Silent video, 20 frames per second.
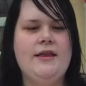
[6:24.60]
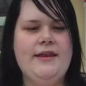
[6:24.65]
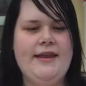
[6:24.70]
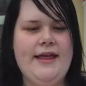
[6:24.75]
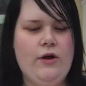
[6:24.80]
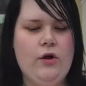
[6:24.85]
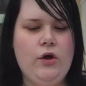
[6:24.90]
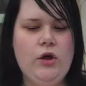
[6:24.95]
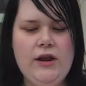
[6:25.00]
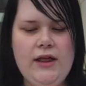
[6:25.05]

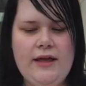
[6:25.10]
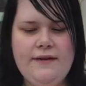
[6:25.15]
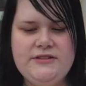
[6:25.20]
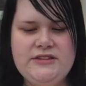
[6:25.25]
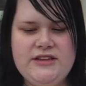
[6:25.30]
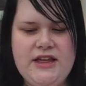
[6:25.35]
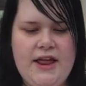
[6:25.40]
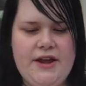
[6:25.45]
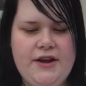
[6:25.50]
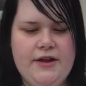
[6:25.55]
Now all
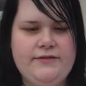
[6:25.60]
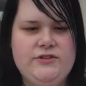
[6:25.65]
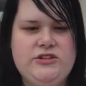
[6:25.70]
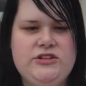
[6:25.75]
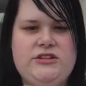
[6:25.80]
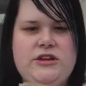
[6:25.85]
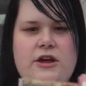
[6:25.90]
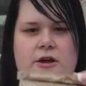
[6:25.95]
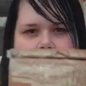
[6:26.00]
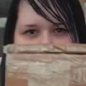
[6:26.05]
I've done, I've
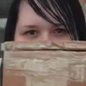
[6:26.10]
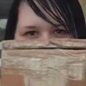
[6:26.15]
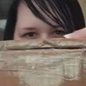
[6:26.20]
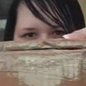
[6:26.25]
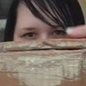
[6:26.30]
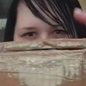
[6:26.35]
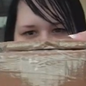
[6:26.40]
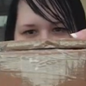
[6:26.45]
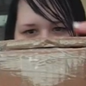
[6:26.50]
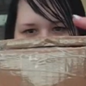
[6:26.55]
just opened
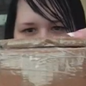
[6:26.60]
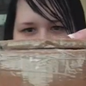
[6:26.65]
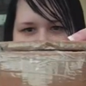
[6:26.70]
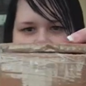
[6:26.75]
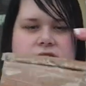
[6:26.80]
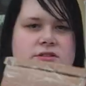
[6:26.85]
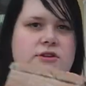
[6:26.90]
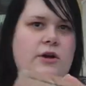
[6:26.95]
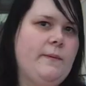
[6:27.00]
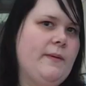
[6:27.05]
the tape at
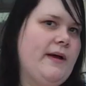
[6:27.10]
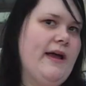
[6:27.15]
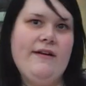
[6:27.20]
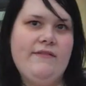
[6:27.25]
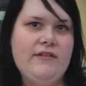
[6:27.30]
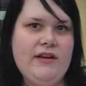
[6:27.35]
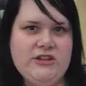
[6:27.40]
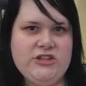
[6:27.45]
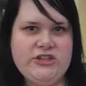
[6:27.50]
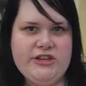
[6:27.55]
the top, but I
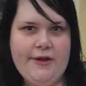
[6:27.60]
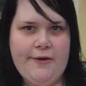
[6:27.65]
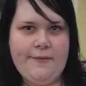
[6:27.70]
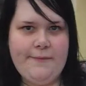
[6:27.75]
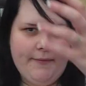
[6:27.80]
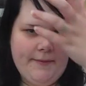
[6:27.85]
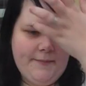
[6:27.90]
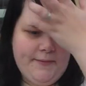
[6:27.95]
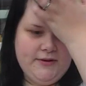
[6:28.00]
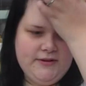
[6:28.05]
haven't actually
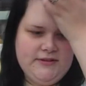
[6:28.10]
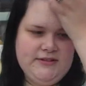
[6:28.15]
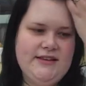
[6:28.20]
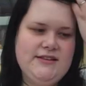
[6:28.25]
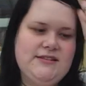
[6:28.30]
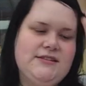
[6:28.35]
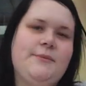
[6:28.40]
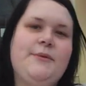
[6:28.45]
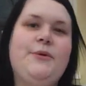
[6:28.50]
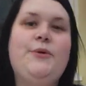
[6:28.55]
opened my box
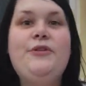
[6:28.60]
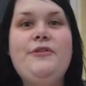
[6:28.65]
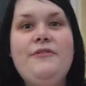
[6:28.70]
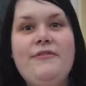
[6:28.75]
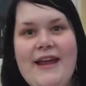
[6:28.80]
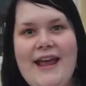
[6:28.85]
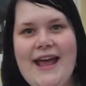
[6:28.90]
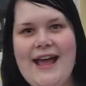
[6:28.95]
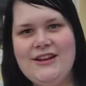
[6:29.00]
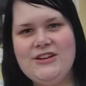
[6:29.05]
yet. So all the
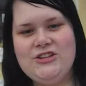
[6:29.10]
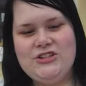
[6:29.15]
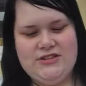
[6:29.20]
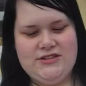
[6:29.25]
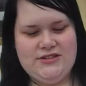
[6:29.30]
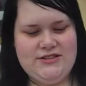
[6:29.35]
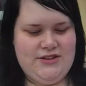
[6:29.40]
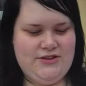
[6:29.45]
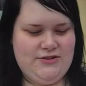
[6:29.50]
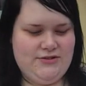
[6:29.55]

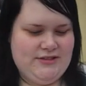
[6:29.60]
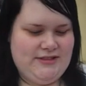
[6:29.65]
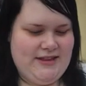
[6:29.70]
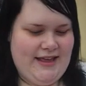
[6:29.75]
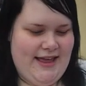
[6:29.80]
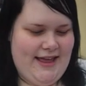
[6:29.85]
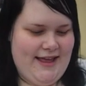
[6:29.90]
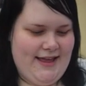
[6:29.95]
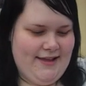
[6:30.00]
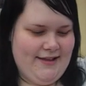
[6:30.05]
reactions that you
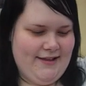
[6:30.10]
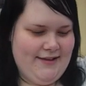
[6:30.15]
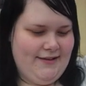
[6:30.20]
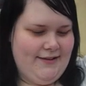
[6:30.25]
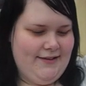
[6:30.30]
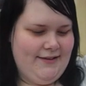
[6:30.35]
see